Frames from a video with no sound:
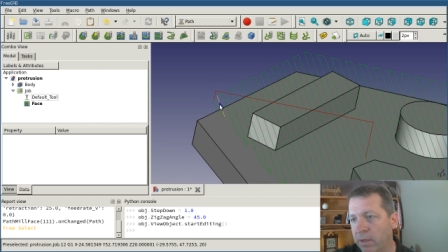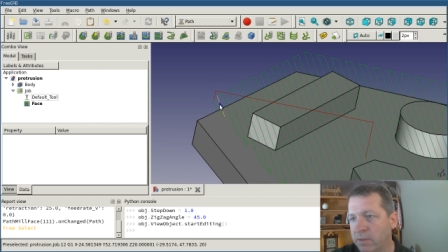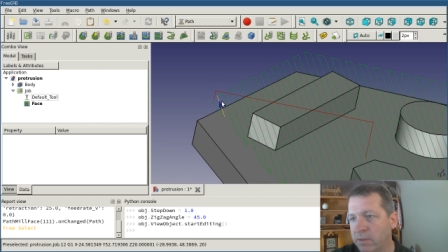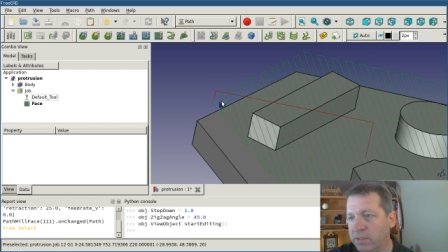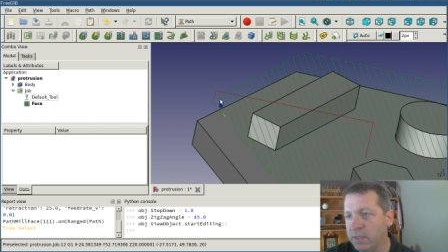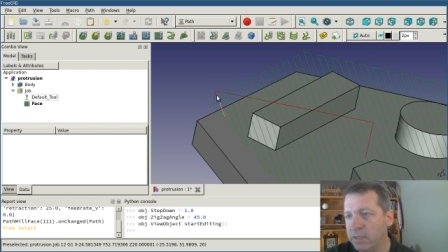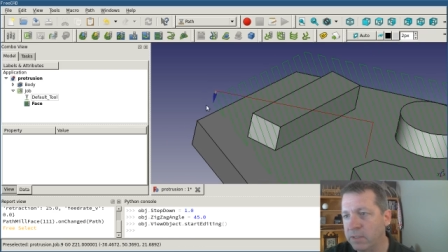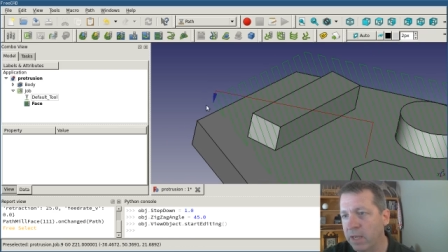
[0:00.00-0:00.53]

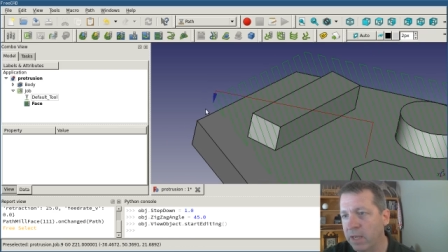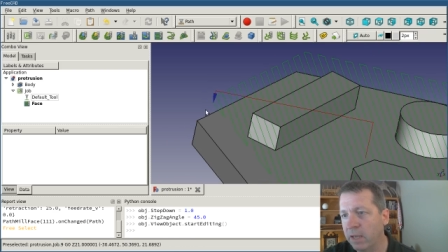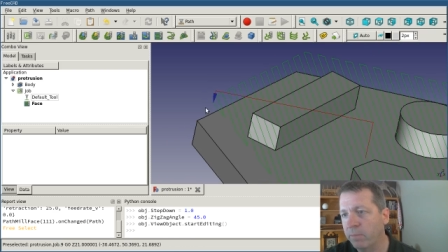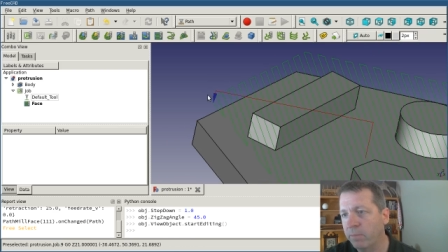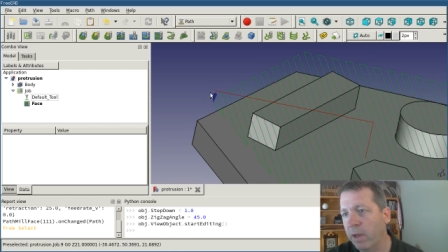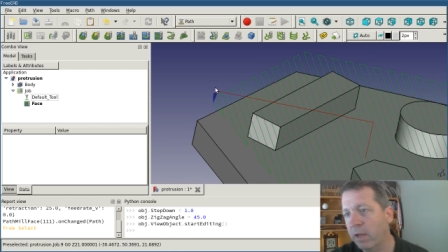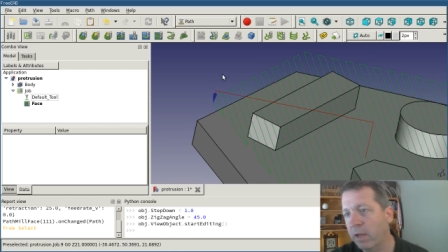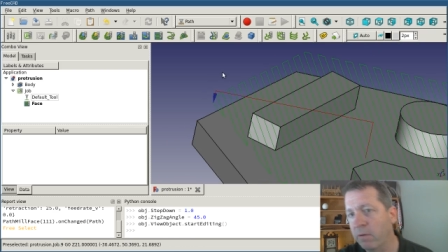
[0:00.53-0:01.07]
zigzag
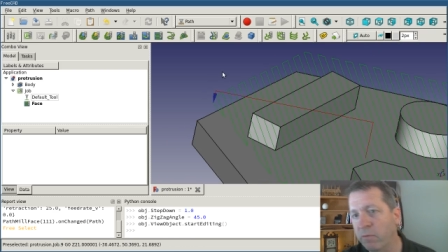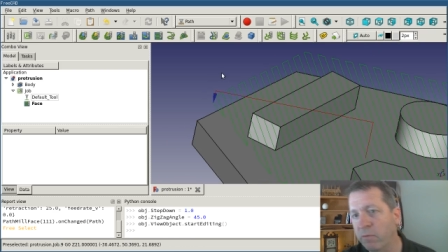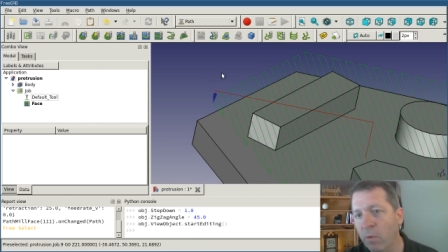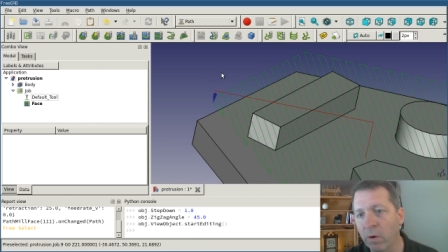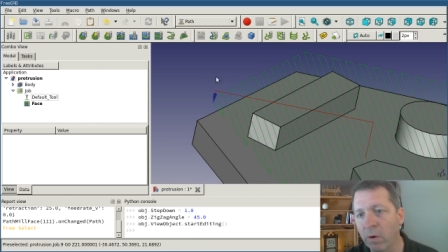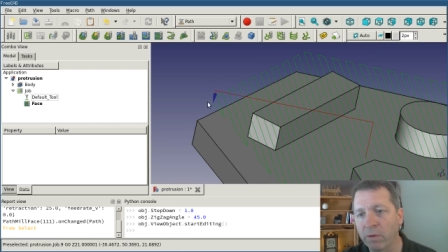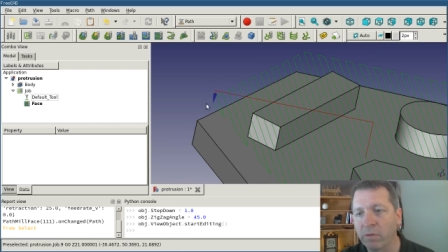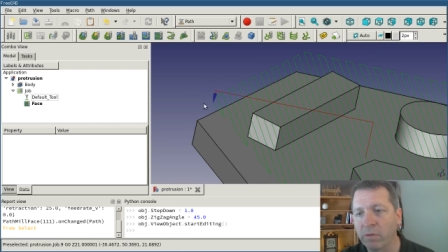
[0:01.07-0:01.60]
back and
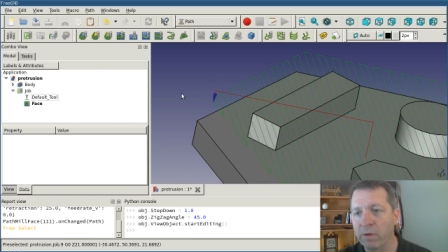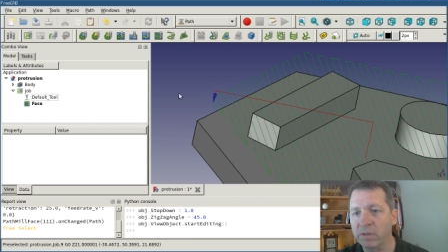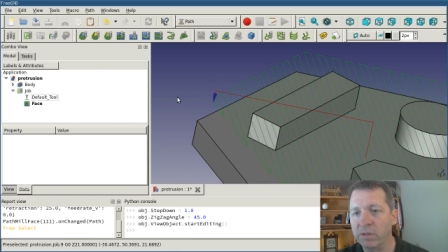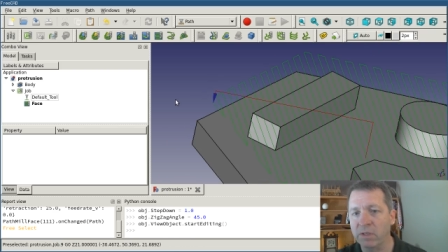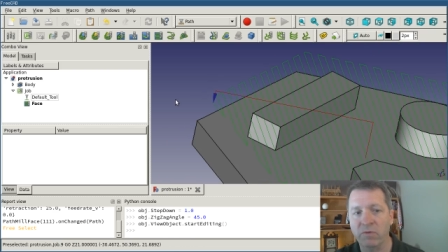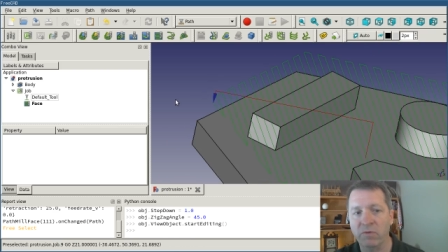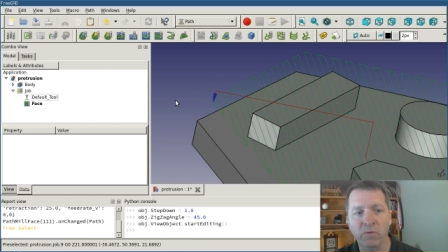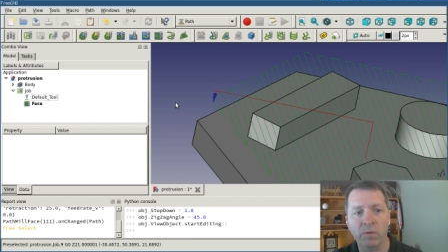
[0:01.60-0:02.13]
forth as
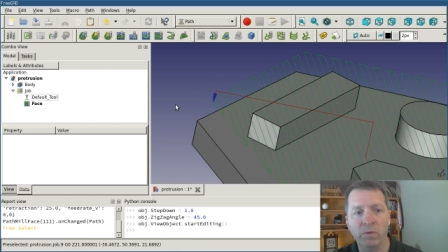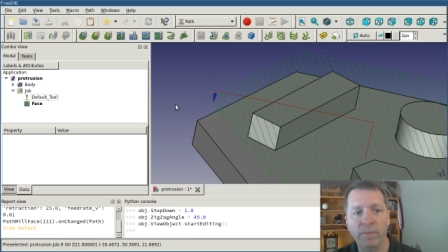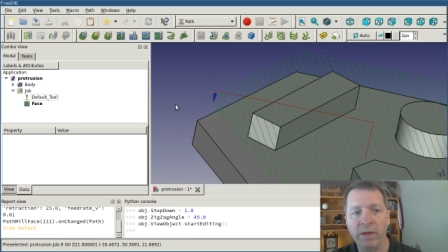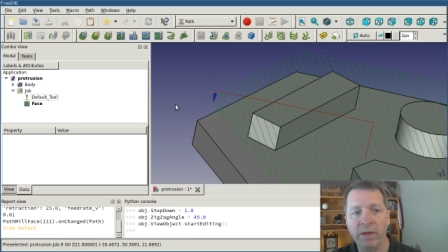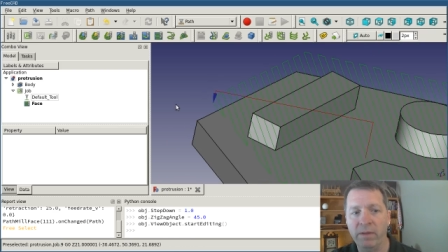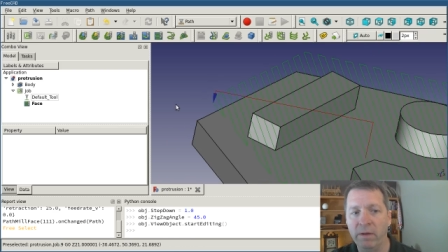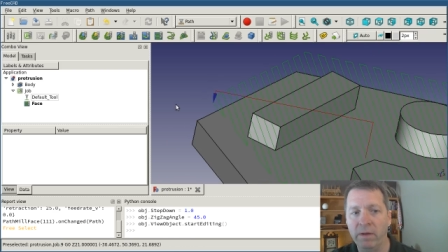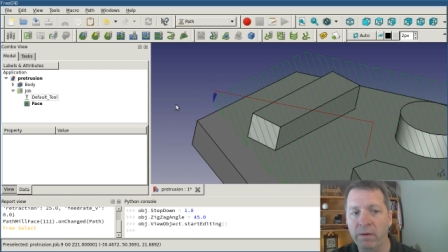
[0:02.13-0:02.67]
controlled
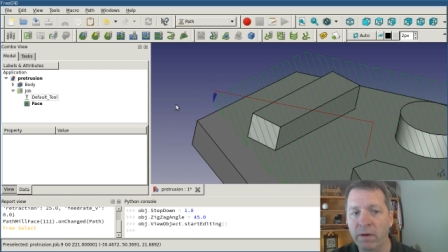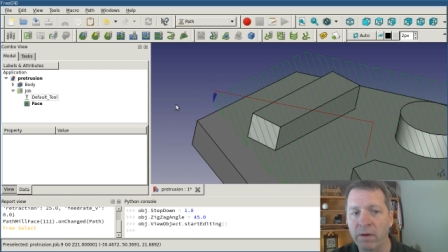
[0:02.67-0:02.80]
by the